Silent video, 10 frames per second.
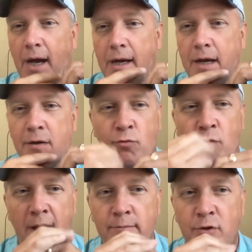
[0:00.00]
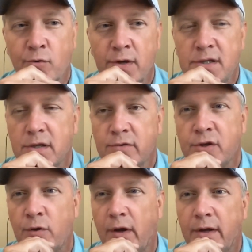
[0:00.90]
rhyme, no reason
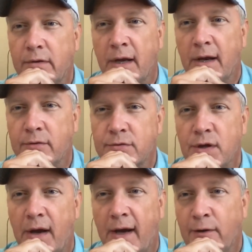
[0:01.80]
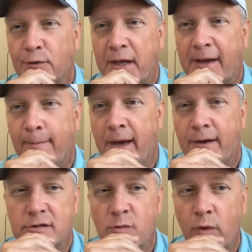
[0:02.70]
to it, you know. So I don't think it
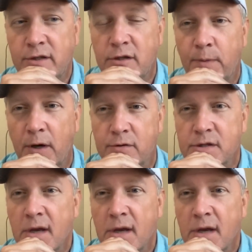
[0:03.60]
matters when you post.